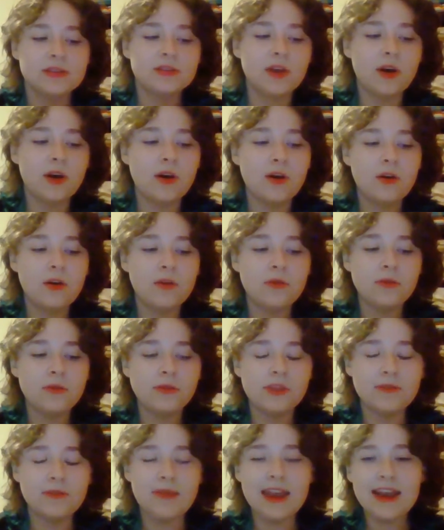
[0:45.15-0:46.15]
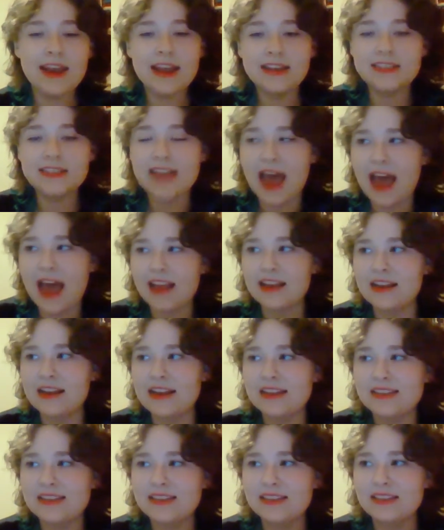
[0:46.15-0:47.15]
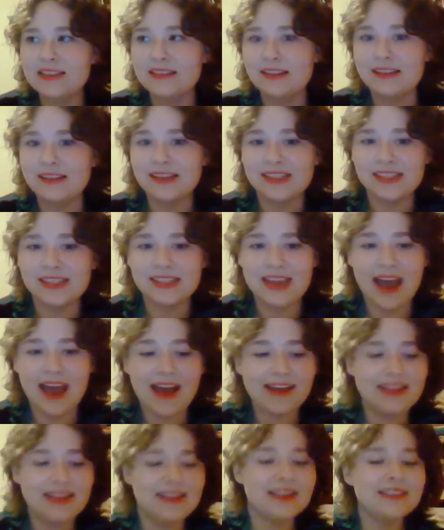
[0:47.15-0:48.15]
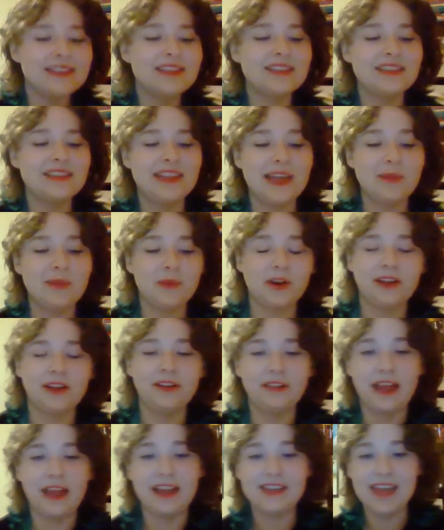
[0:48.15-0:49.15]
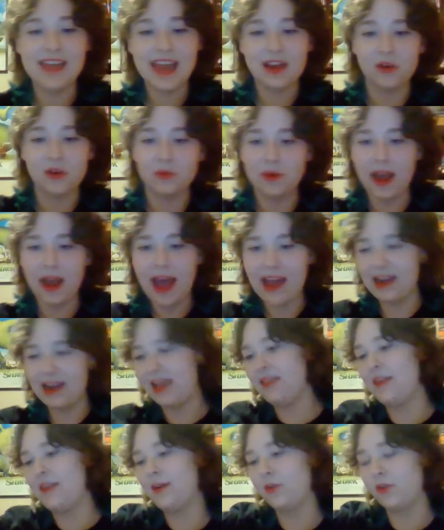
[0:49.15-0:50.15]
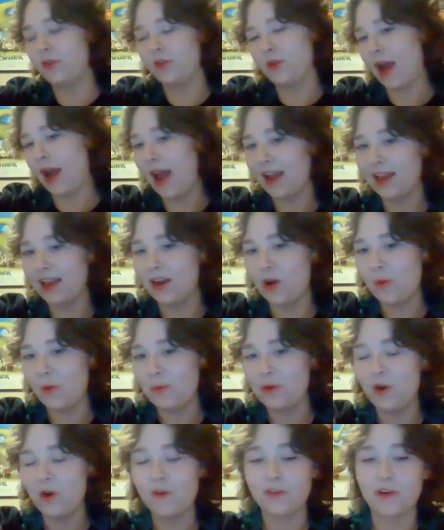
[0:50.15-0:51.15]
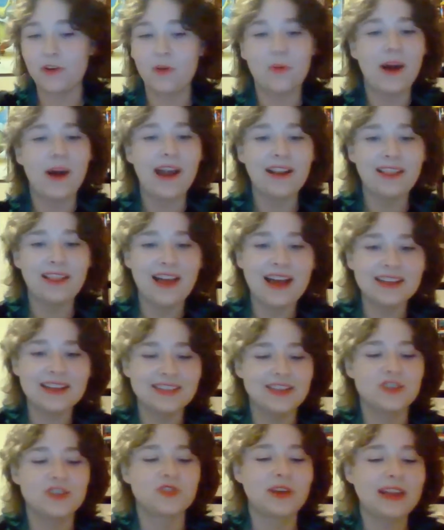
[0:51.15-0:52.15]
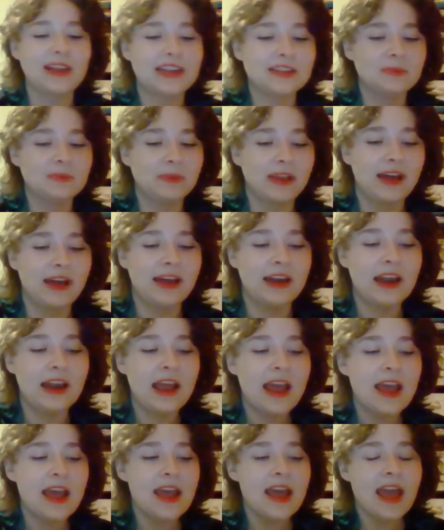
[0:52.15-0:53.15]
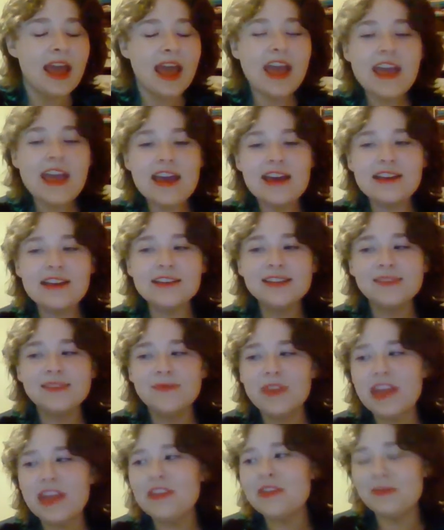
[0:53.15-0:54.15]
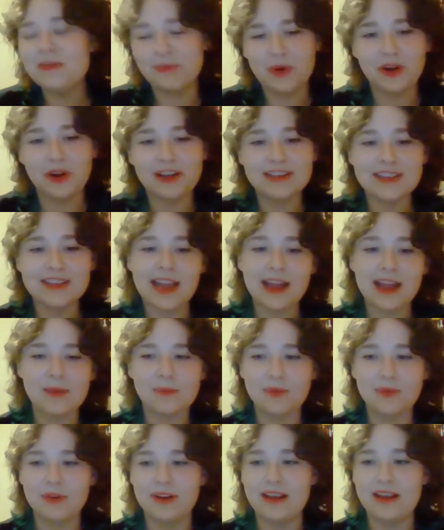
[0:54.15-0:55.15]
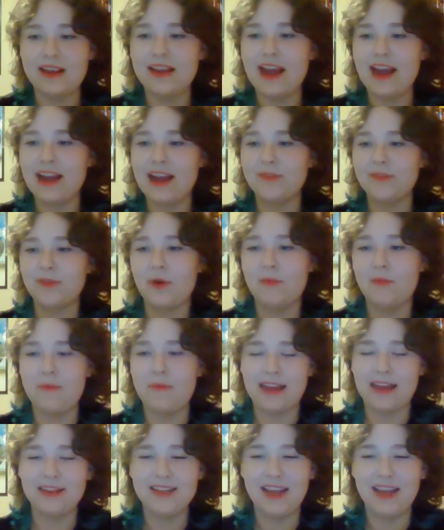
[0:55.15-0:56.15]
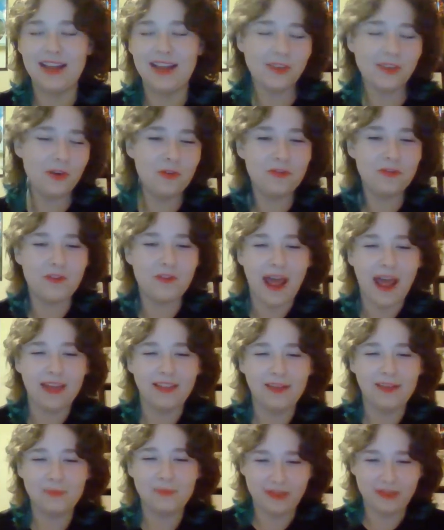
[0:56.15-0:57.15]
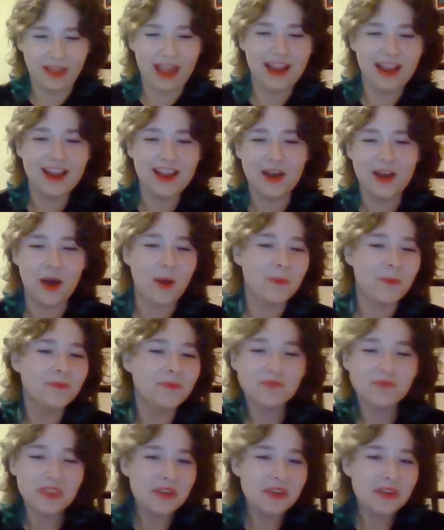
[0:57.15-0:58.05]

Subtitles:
So the main antagonist, Lestat, he does this thing where he'll like take a rat and then he'll crack it open over a wine glass and drink its blood. And in the book, it's like a pretty kind of romantic, a little violent, but like, you know,